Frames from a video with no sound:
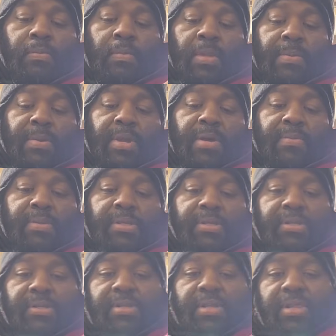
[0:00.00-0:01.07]
But yep, this
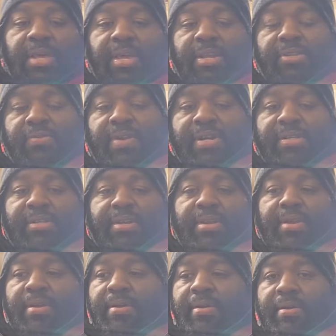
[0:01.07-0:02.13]
is the latest
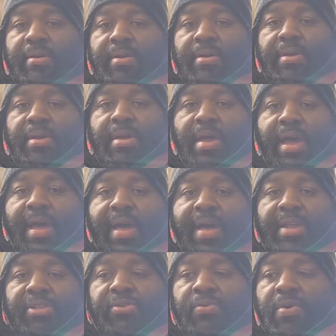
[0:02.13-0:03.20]
Roxini. I
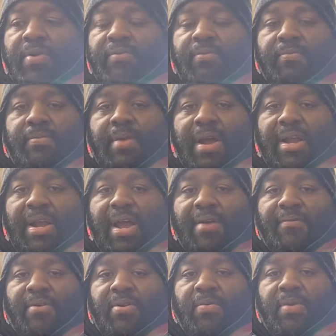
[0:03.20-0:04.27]
had 2 of them. I got
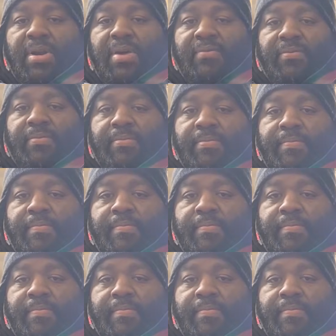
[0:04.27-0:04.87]
rid of 1 of them.